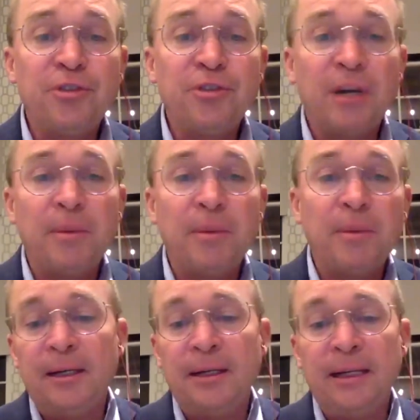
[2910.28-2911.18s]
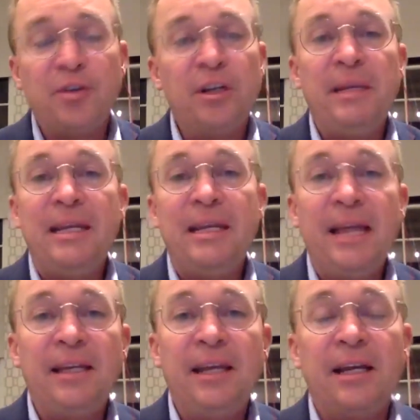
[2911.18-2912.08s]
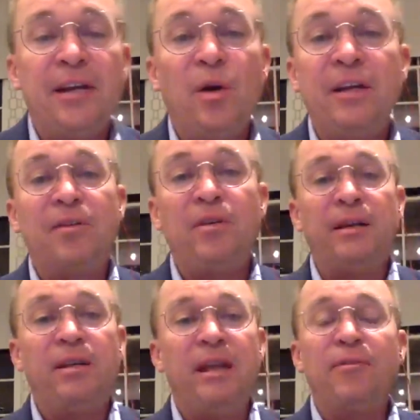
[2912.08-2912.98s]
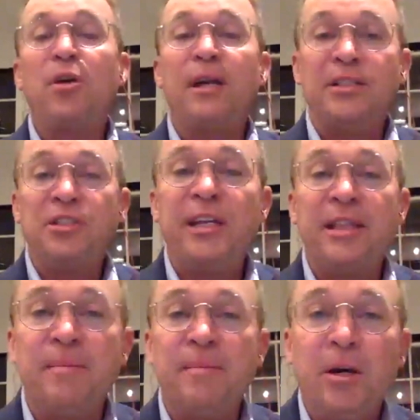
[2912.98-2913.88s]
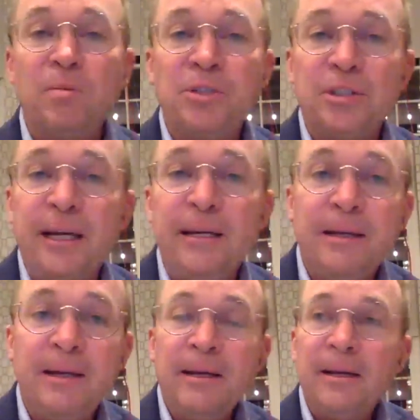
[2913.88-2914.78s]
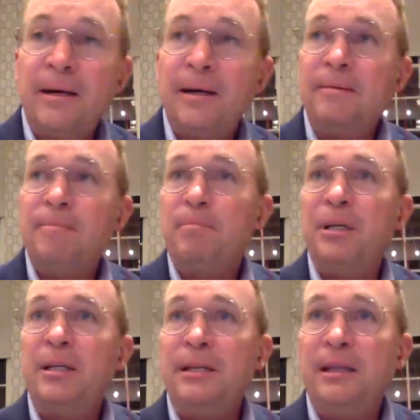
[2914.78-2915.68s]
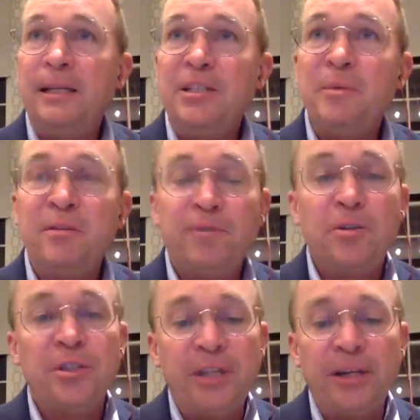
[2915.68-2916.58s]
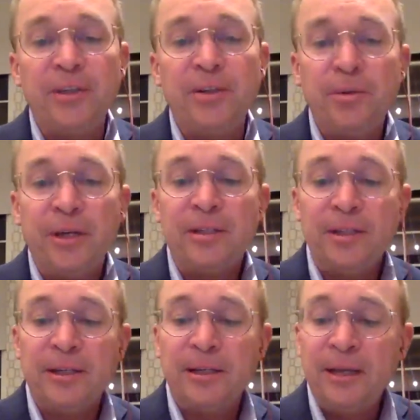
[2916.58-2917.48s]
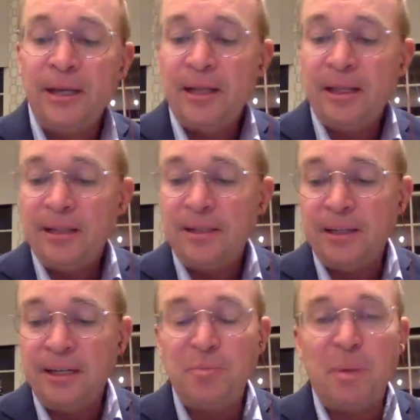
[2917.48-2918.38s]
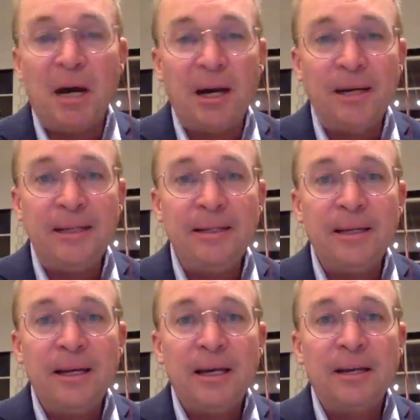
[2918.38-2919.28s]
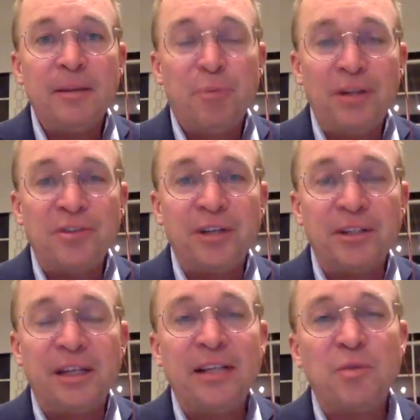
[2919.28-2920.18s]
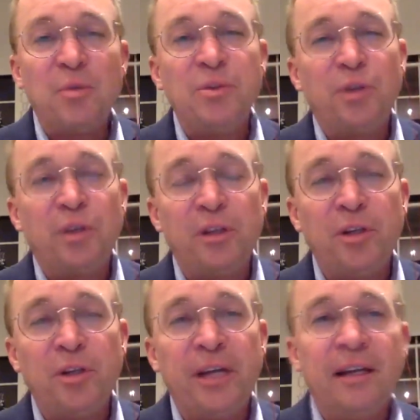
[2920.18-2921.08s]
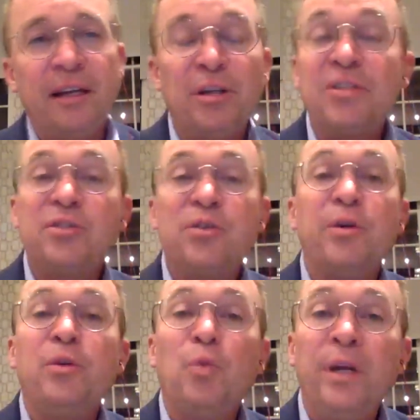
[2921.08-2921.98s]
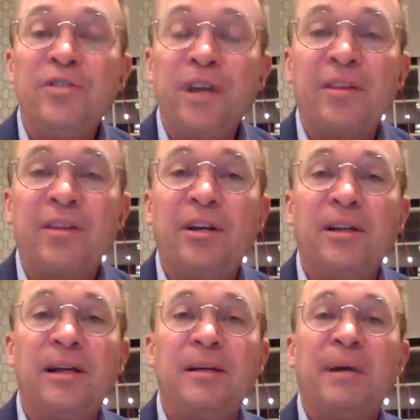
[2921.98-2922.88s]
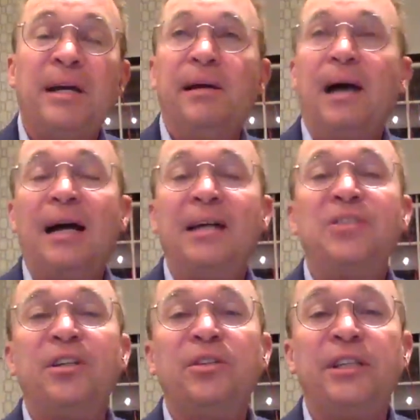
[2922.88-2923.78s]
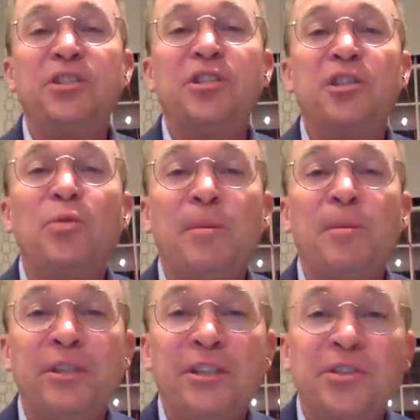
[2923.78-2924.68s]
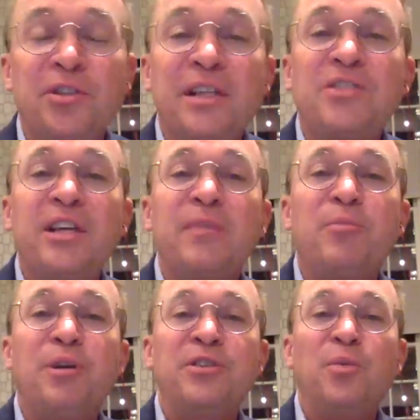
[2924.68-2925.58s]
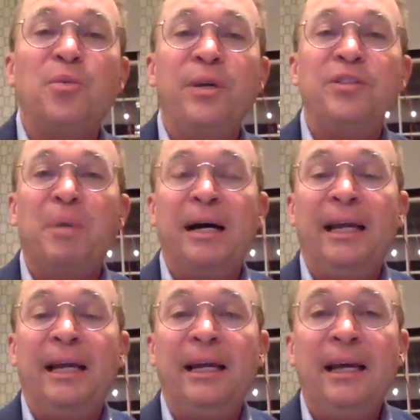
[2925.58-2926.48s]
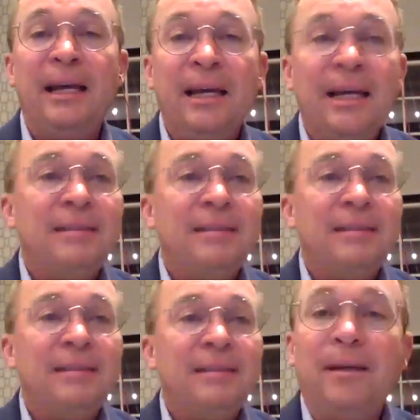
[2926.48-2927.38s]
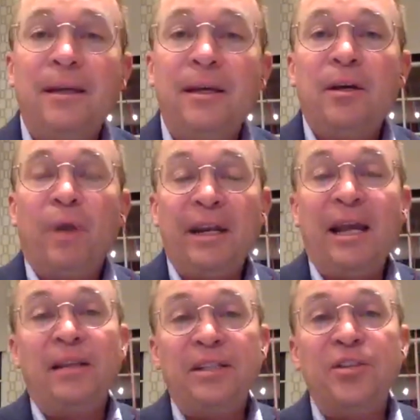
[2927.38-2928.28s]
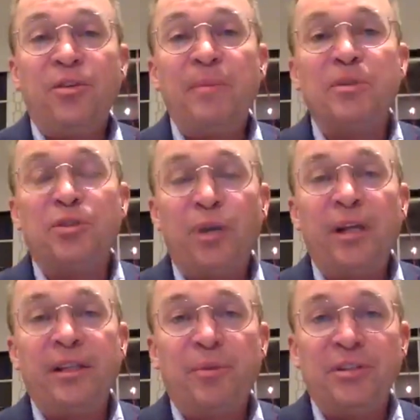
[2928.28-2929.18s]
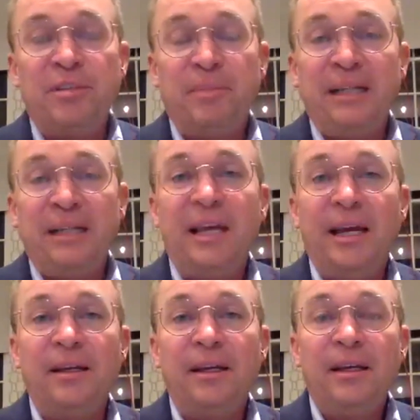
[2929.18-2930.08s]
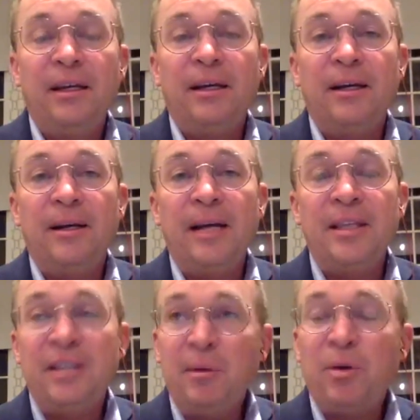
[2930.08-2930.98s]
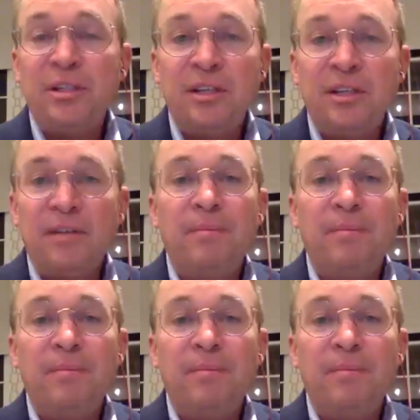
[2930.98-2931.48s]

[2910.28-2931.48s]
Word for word: Uh, it's going to be neck and neck, and I know I never, I never thought I'd say that in my home state, um, but Lindsey be the first to tell you that uh, that uh, he's behind uh, the president. And that's what we sort of look at. The president's going to win South Carolina by a high single digits, low double digits. So let's say the president wins by 10. Right now, Lindsey Graham is trailing the president by 10. Uh, Why? Why is that?